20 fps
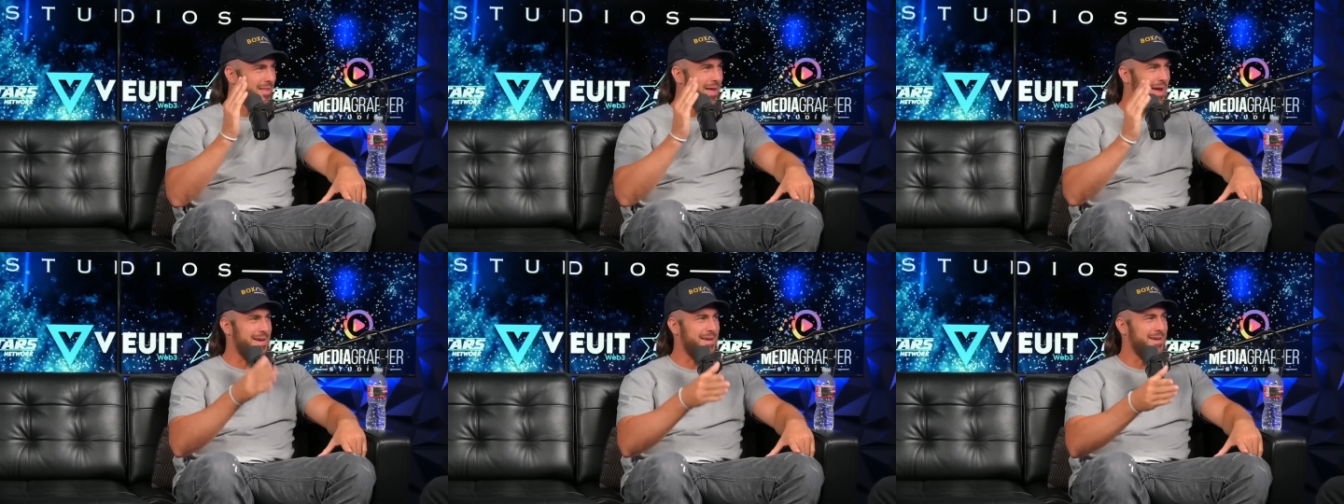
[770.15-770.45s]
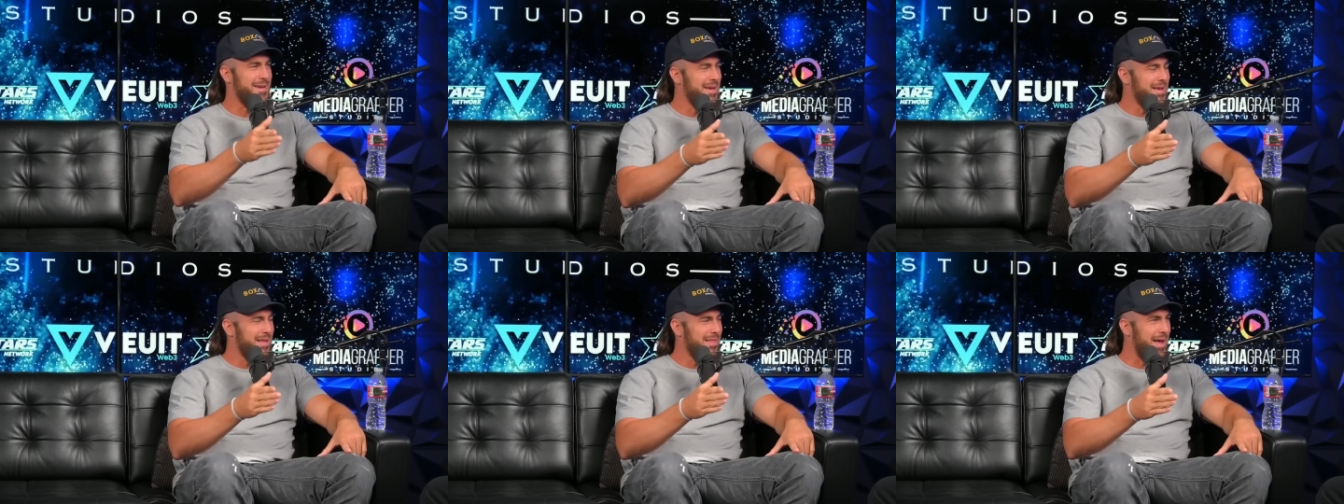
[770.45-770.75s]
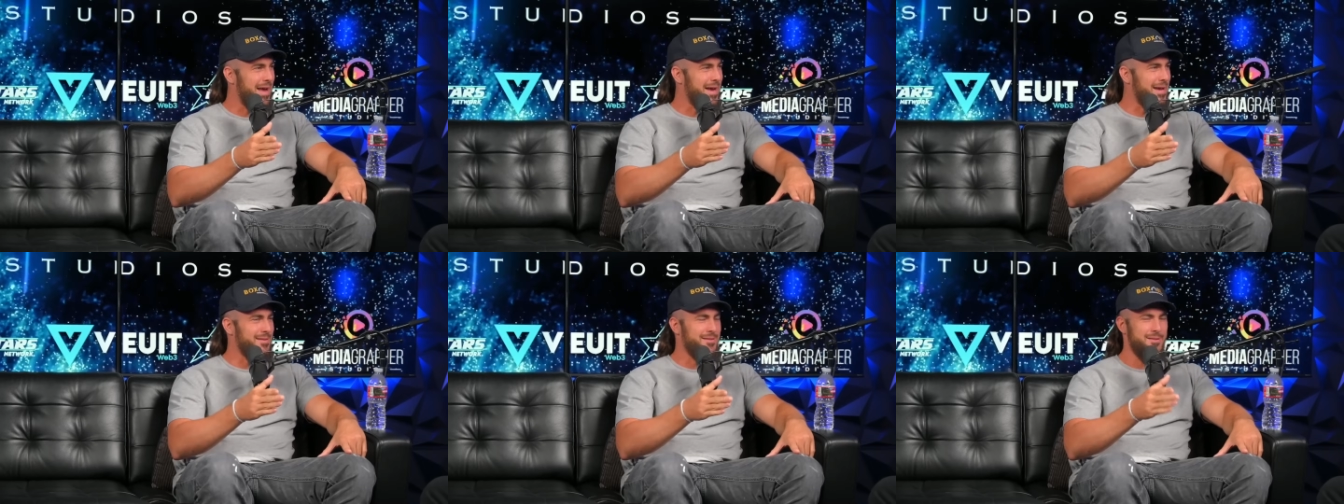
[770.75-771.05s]
like
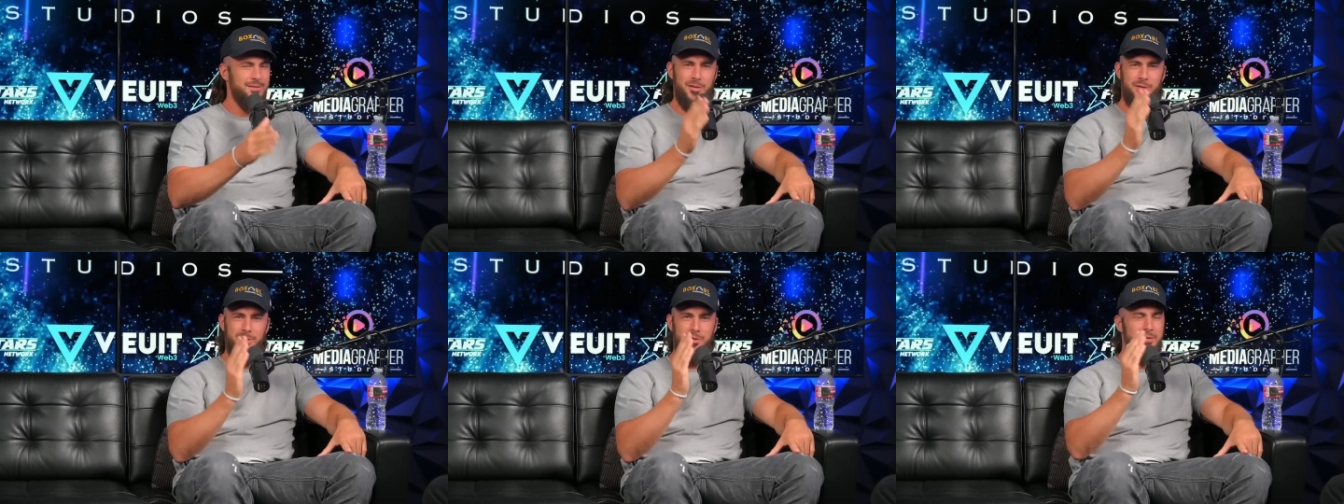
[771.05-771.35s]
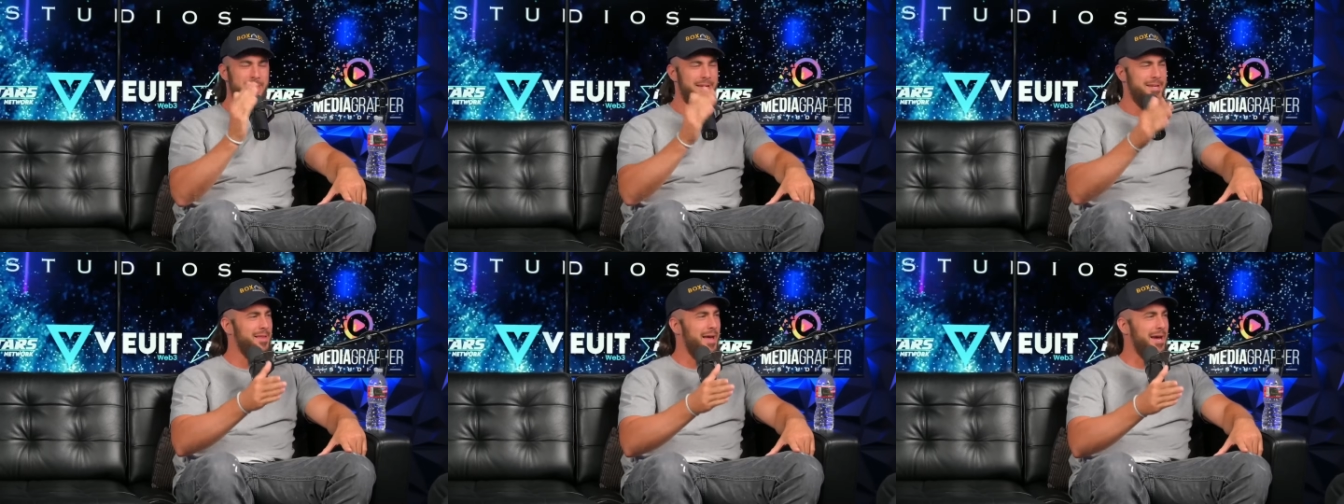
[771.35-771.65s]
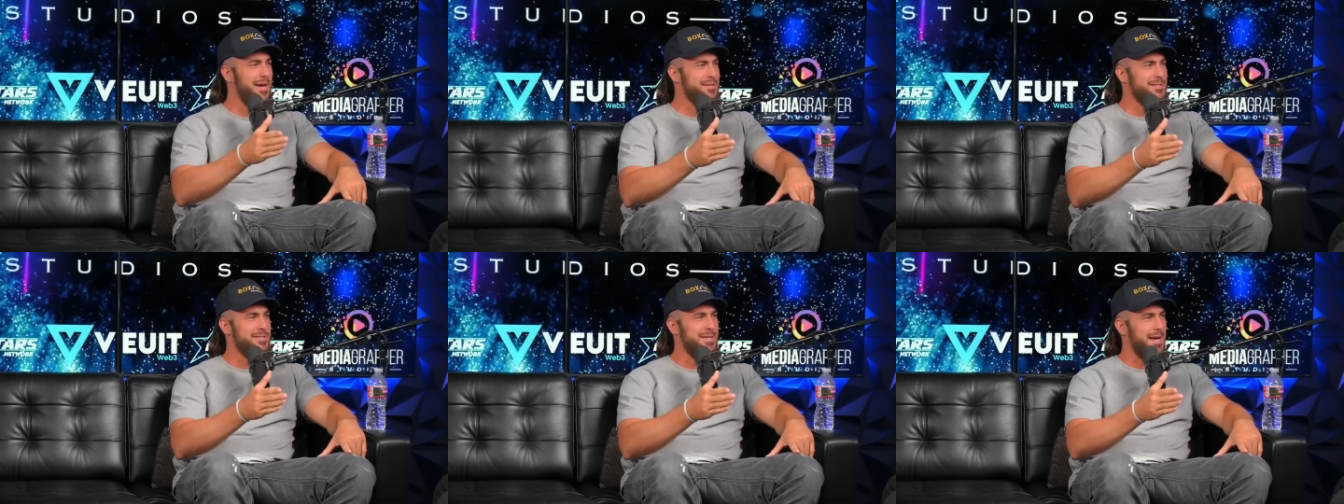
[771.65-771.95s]
like you need
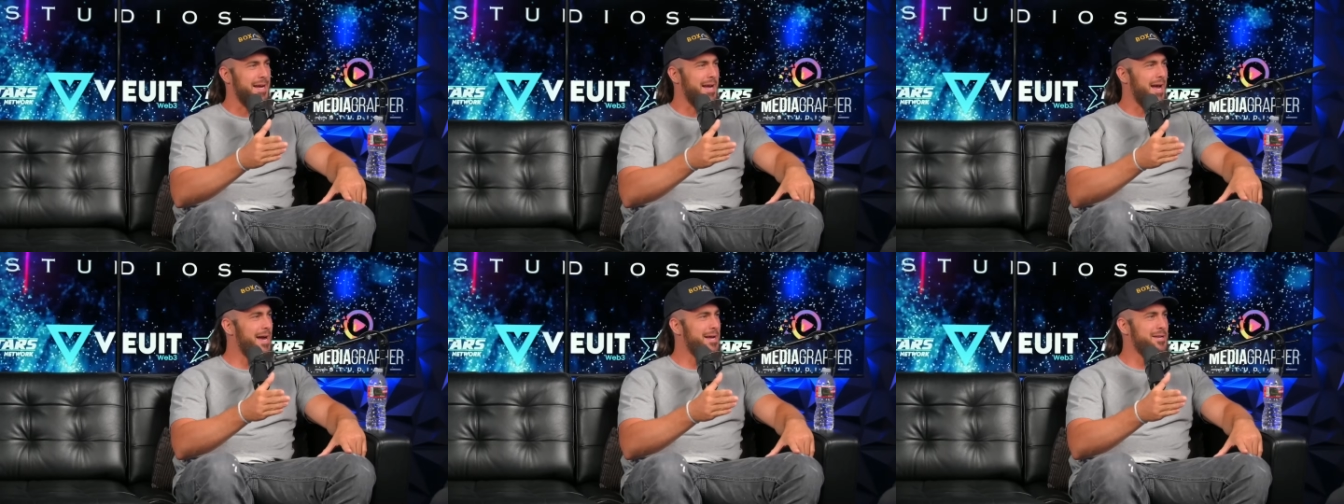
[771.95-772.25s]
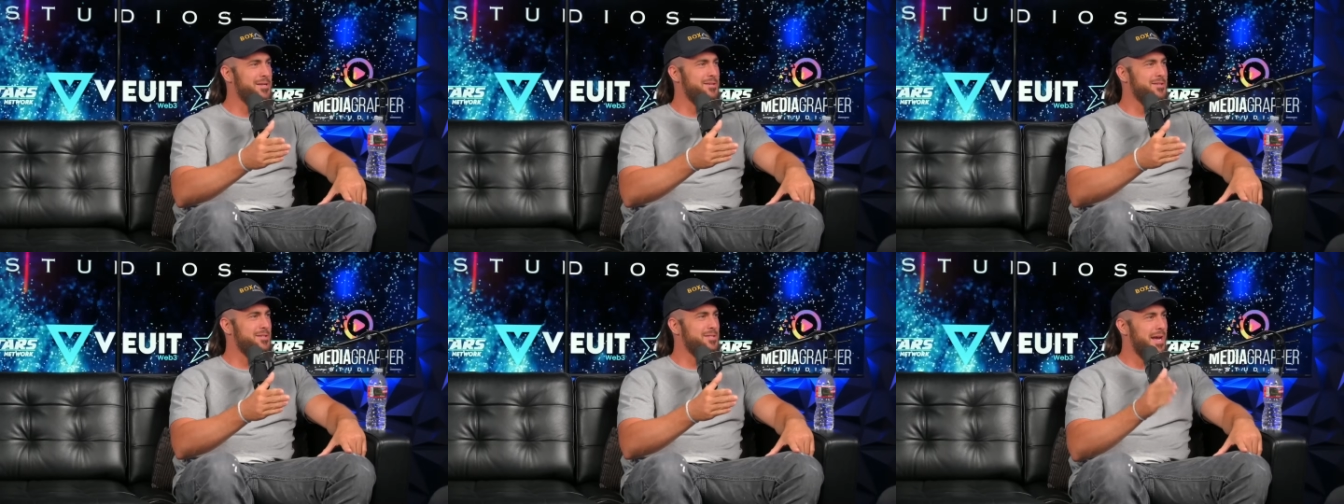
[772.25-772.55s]
like a psychi-